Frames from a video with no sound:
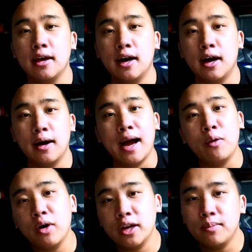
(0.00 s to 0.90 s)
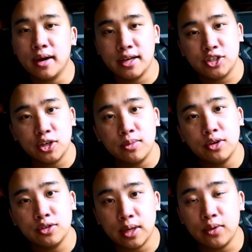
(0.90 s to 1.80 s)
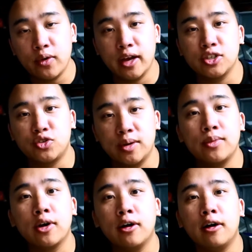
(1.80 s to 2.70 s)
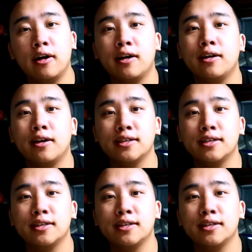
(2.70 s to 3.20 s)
I wanted my Subaru WRX dream car